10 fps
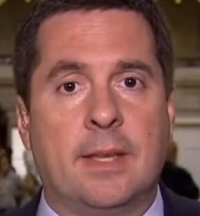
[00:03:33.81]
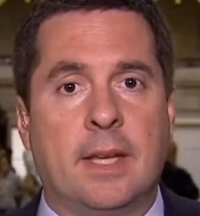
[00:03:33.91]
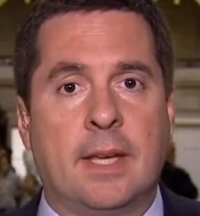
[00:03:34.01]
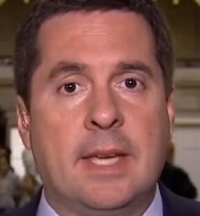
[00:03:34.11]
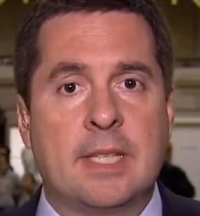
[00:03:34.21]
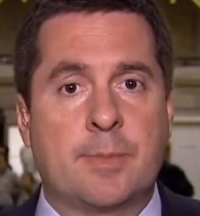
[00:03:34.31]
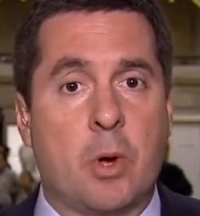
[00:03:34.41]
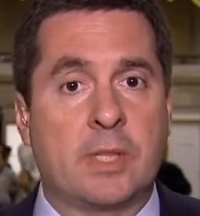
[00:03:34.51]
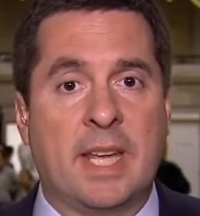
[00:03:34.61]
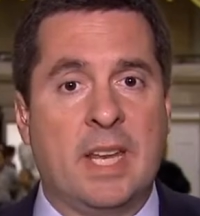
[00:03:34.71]
he
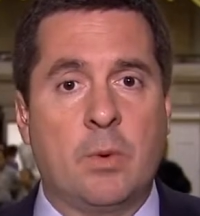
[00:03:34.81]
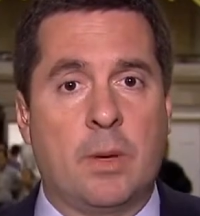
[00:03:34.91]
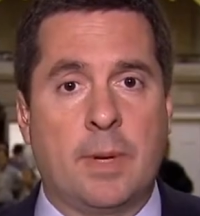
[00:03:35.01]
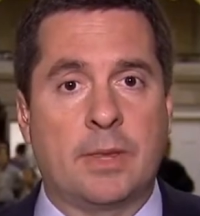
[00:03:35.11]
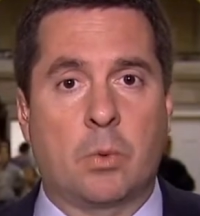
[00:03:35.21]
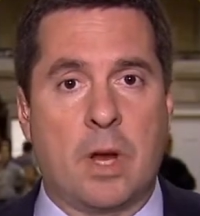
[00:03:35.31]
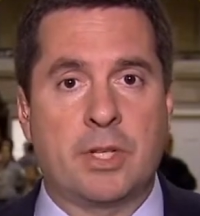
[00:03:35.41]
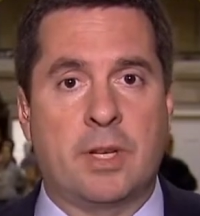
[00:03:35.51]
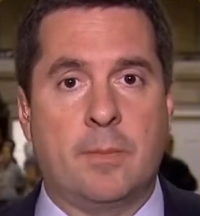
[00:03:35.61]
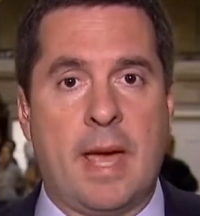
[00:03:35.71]
spoke to anyone but the
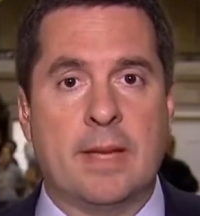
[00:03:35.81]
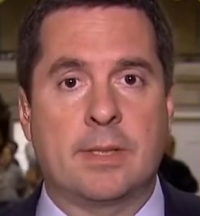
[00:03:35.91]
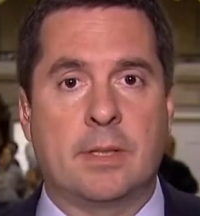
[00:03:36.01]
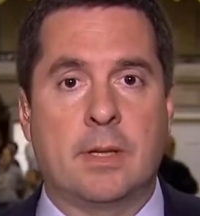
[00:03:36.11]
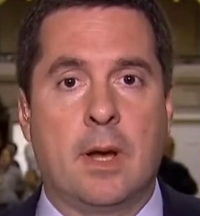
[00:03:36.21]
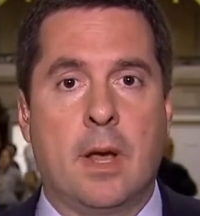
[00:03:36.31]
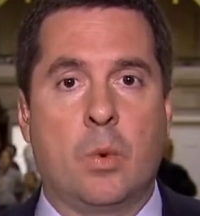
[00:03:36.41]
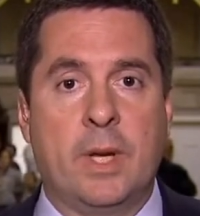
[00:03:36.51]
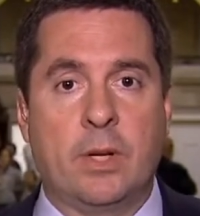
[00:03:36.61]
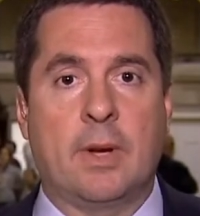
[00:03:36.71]
Russian ambassador,
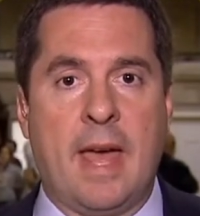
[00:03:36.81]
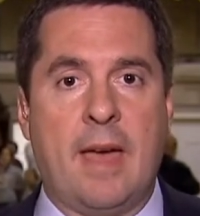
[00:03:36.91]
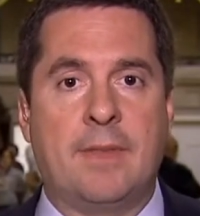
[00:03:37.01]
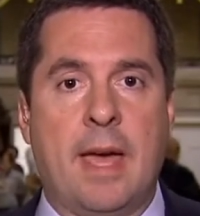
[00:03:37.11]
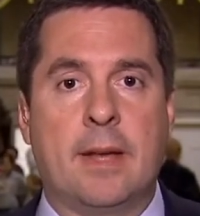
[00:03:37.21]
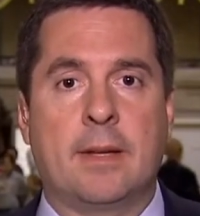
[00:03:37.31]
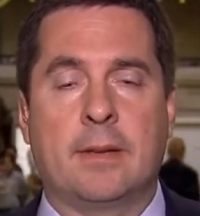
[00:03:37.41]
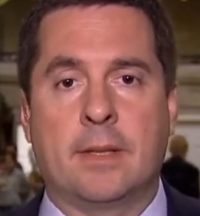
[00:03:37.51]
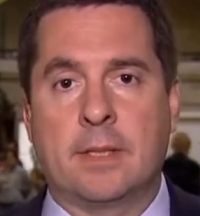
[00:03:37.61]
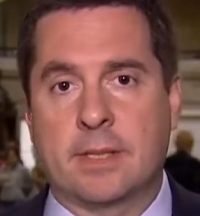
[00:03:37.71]
we don't have
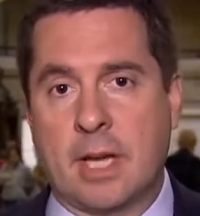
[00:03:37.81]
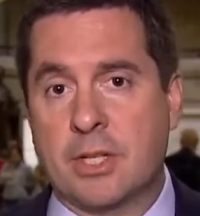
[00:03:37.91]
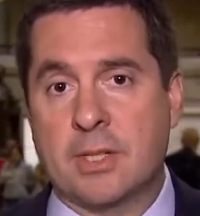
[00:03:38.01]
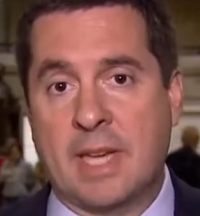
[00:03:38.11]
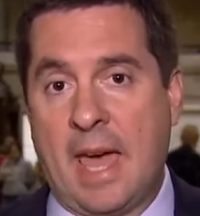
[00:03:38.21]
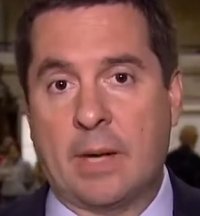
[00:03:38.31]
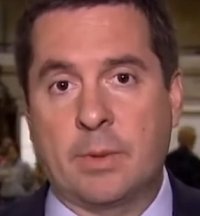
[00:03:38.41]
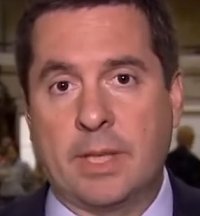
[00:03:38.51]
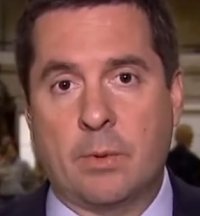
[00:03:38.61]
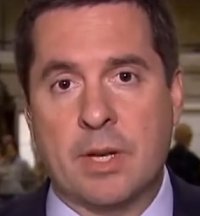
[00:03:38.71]
that. The discussions he had
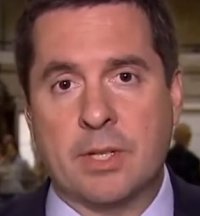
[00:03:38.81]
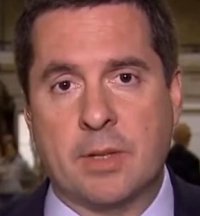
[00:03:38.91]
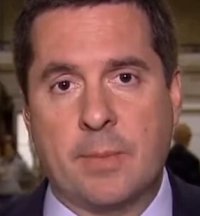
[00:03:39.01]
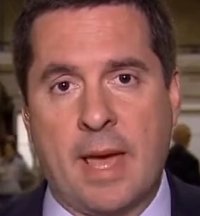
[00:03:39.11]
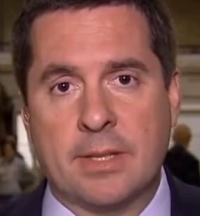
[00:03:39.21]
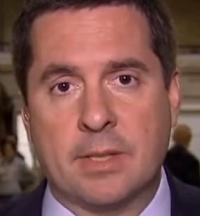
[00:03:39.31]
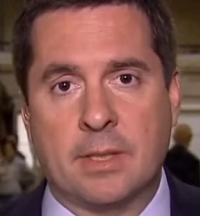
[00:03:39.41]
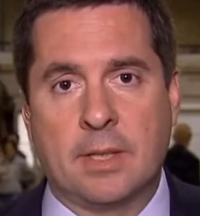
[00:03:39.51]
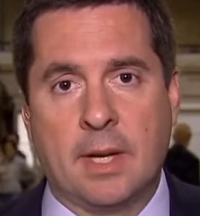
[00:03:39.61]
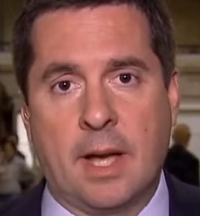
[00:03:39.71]
with the Russian
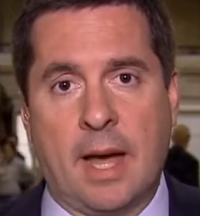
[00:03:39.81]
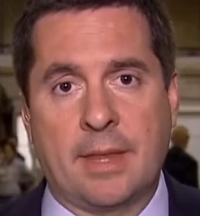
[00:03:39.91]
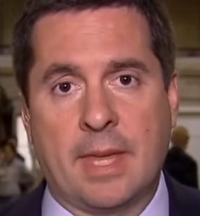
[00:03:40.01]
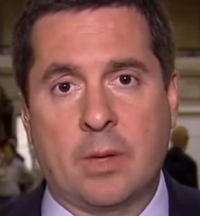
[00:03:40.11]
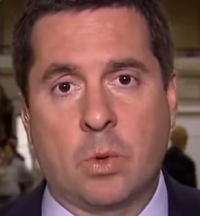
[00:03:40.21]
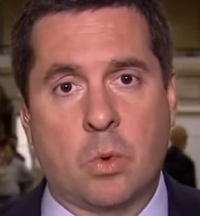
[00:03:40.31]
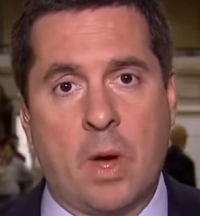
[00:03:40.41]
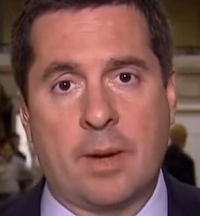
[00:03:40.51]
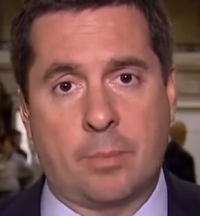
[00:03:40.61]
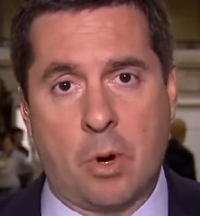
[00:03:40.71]
ambassador, I think, were
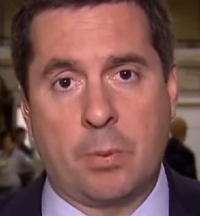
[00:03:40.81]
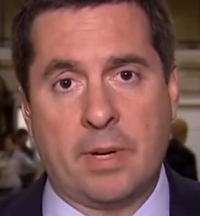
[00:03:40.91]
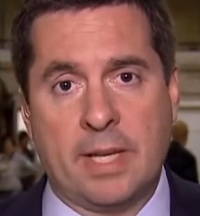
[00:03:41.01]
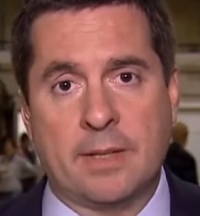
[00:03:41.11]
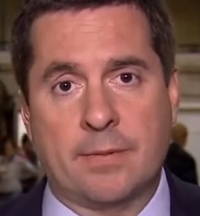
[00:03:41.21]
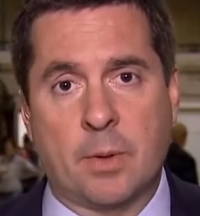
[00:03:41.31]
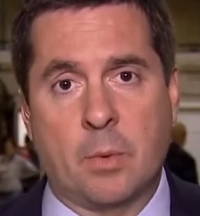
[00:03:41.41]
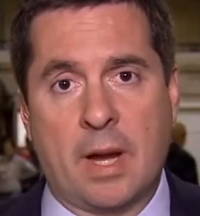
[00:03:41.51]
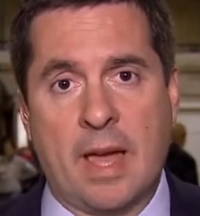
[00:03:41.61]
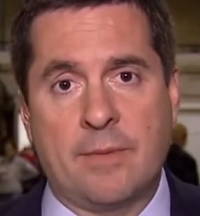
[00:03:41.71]
quite appropriate from
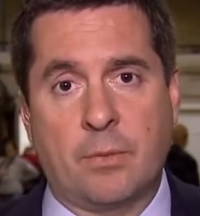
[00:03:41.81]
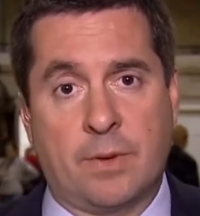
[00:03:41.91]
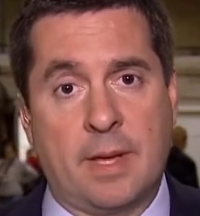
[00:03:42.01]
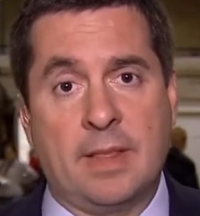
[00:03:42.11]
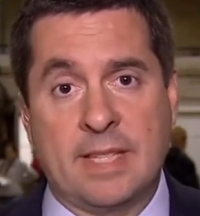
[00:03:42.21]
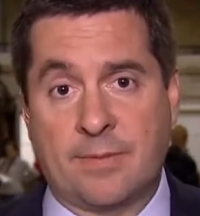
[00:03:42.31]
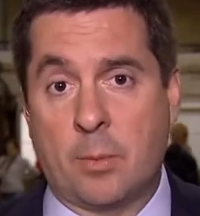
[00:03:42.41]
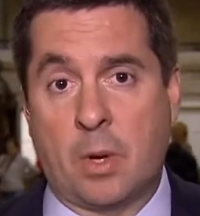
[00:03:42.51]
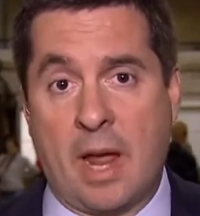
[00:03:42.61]
at least from what